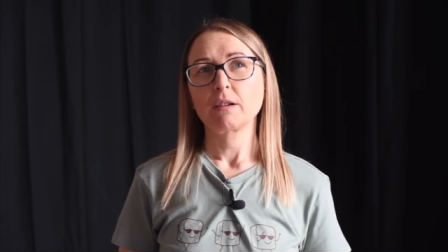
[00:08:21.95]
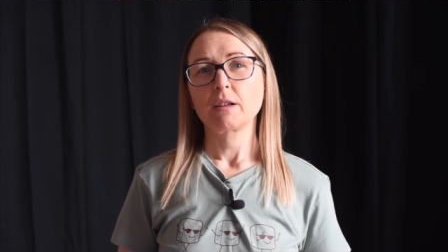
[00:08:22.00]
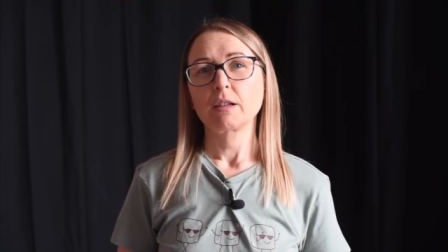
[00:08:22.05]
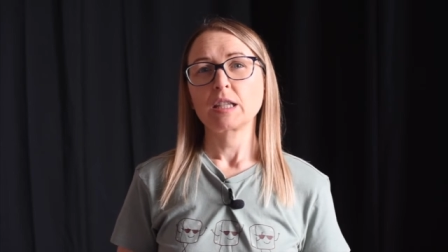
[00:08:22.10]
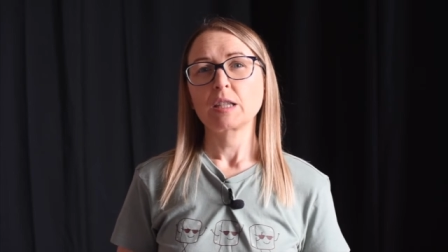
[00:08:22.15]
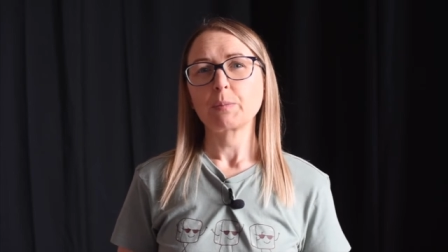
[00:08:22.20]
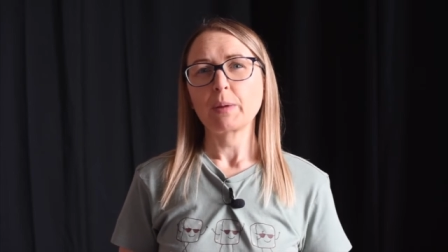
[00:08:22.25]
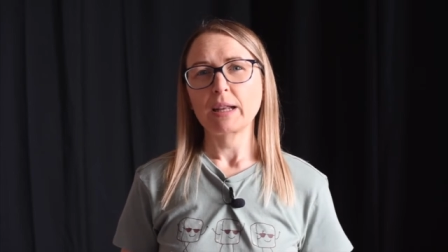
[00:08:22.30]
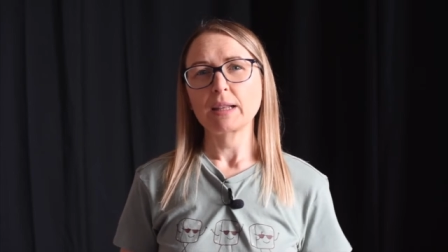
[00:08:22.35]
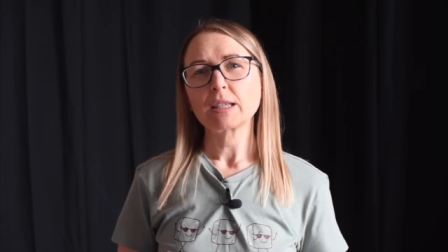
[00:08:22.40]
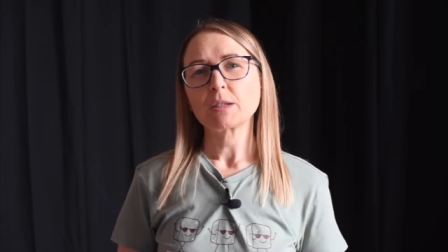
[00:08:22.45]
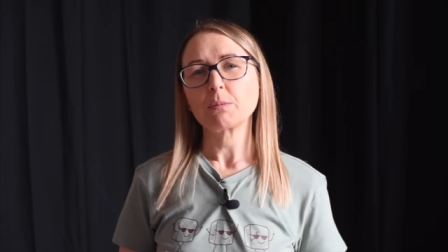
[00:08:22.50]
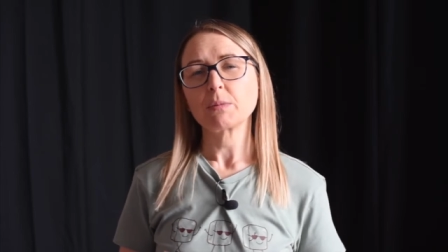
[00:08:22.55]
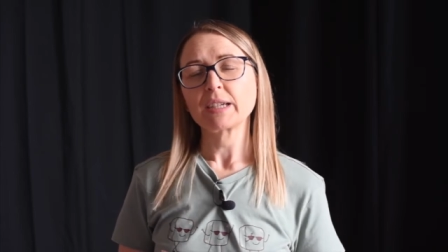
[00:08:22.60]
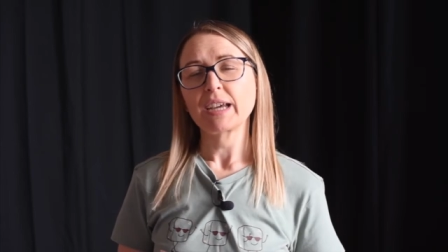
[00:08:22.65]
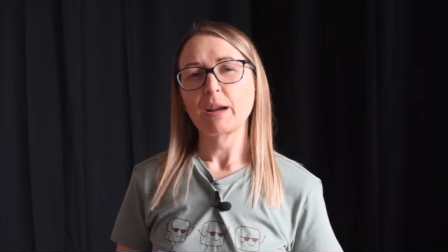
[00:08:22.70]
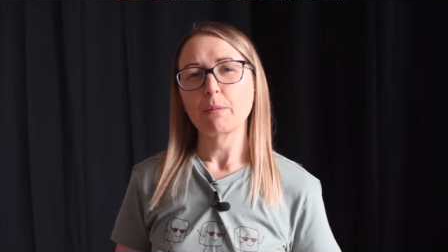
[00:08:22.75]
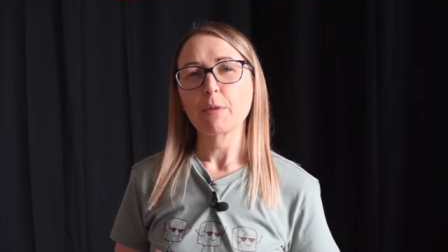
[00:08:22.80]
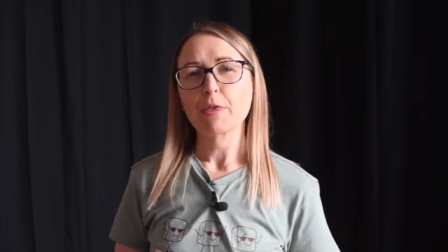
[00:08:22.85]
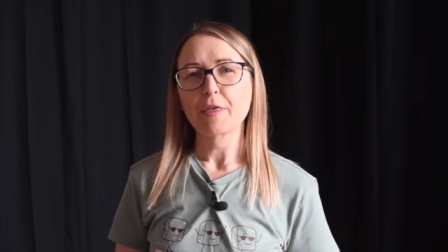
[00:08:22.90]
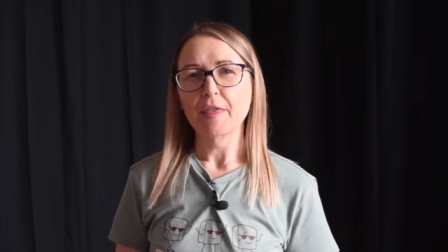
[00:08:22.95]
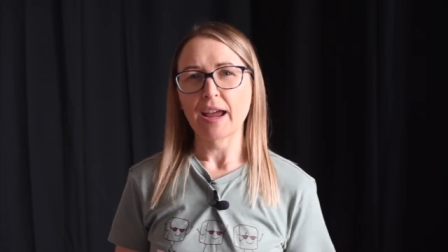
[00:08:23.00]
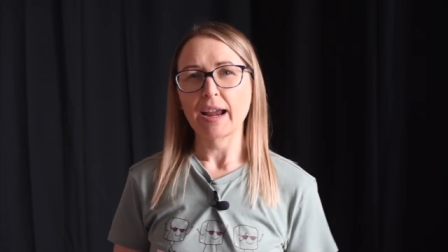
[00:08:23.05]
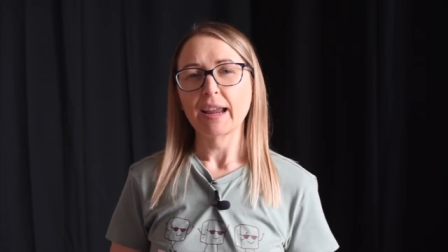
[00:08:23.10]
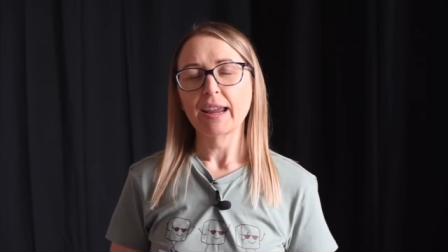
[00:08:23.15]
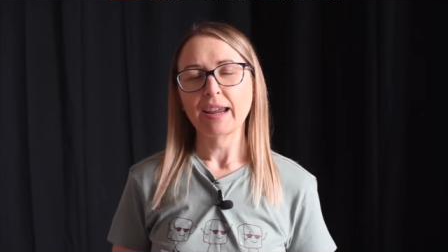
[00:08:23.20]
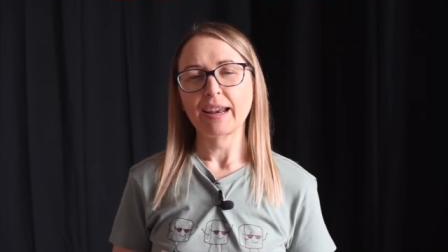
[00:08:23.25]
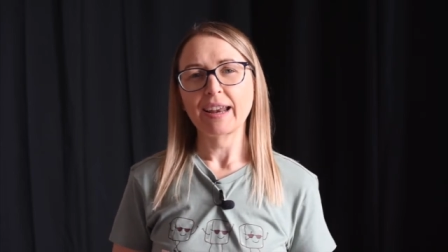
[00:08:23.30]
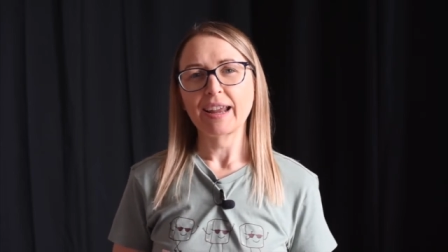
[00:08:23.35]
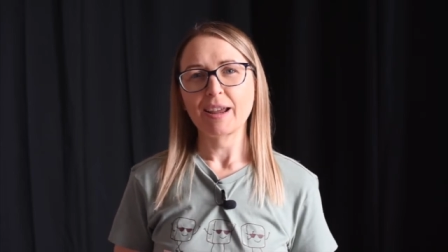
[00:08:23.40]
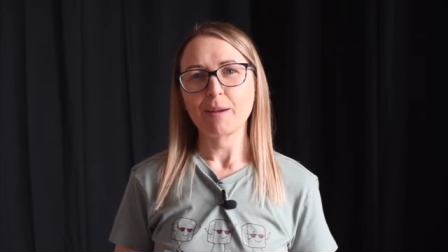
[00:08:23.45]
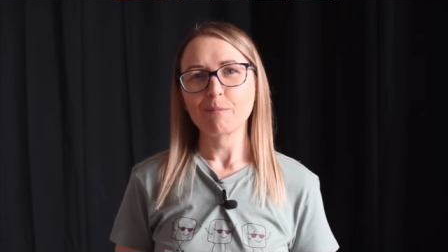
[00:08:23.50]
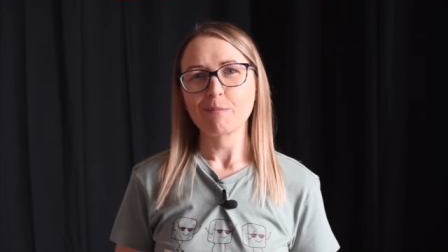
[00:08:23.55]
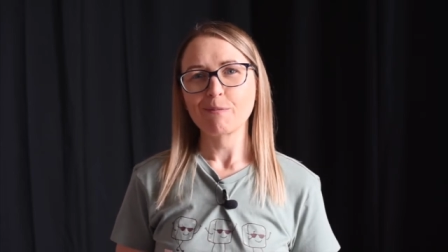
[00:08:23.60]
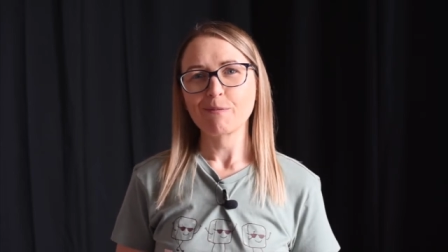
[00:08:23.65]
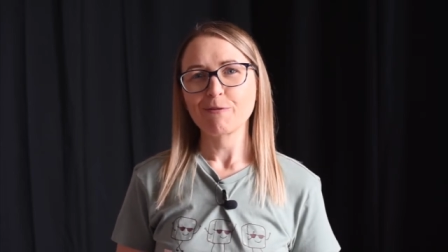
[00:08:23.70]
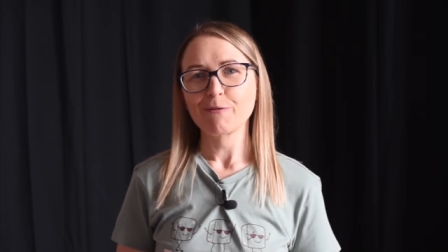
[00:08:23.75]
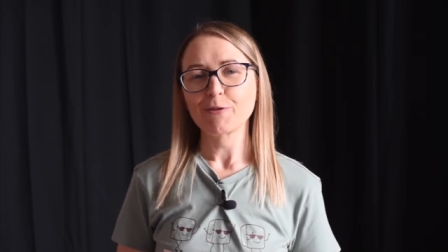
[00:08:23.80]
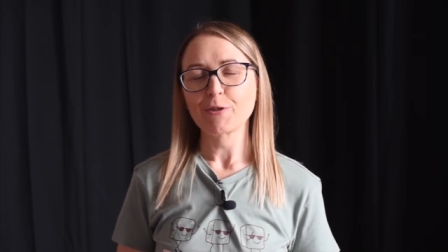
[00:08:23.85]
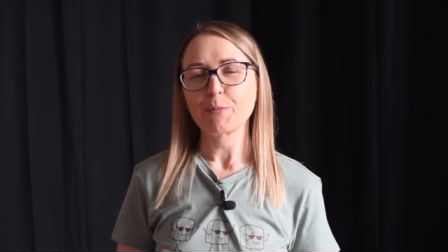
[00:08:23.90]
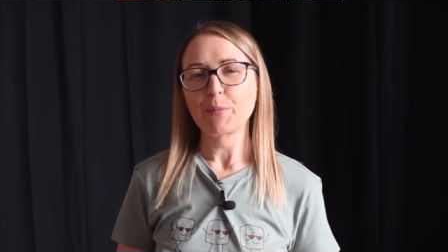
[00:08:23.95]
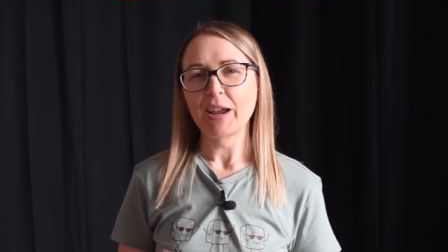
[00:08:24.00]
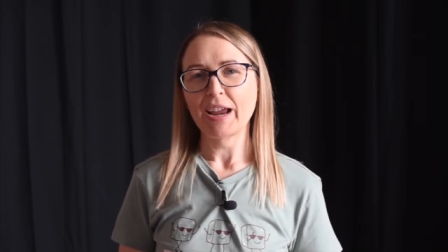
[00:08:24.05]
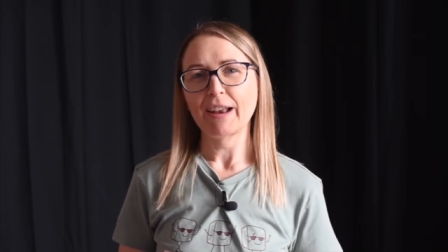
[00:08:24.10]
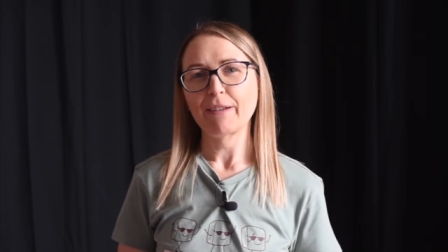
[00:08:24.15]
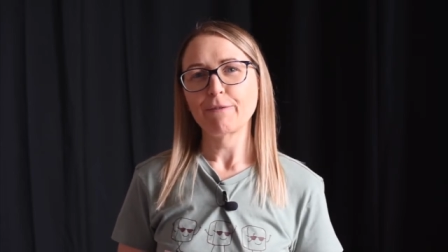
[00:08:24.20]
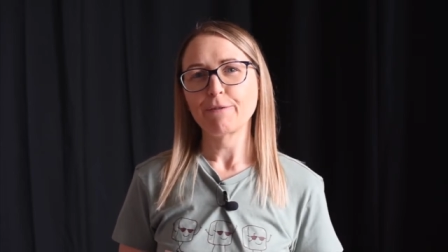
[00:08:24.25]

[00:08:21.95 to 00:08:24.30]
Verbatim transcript: Spend some time thanking Him for being